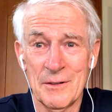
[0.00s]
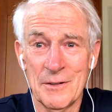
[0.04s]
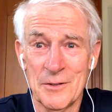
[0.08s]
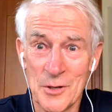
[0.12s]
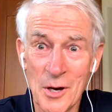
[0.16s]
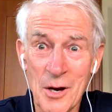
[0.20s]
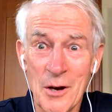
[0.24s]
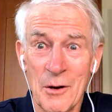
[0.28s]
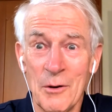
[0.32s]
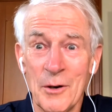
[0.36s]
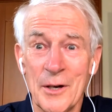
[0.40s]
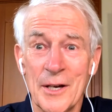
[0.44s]

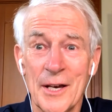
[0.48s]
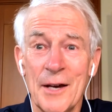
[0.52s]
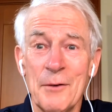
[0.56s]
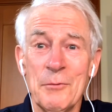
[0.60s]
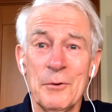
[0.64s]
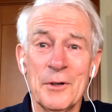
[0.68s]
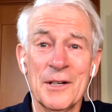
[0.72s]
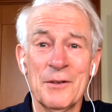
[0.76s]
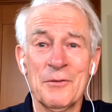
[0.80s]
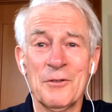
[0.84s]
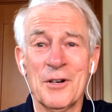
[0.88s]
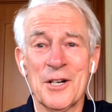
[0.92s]
So, okay,
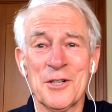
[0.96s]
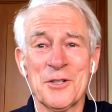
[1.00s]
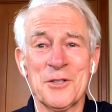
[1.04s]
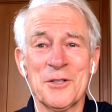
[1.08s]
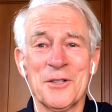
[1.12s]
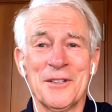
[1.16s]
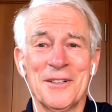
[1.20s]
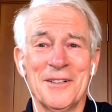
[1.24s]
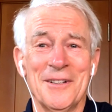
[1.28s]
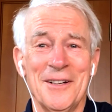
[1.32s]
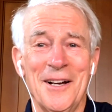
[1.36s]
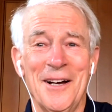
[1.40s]
we'll give
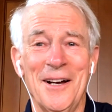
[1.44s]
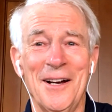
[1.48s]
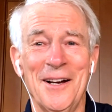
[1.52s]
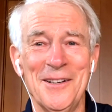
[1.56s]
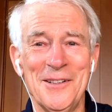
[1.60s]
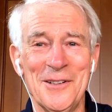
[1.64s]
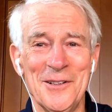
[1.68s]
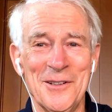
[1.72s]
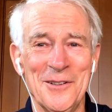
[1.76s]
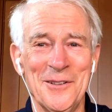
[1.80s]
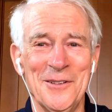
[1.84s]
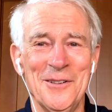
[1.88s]
Russian,
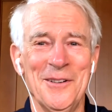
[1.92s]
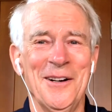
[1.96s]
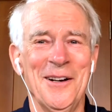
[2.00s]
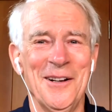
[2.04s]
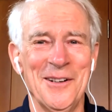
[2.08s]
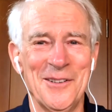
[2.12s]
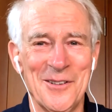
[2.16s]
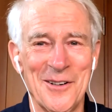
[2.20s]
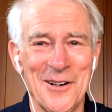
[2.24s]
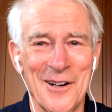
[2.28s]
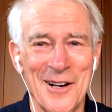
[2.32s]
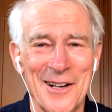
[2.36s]

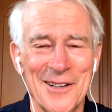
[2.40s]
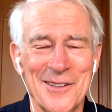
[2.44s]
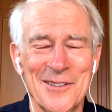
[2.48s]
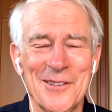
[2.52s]
a try.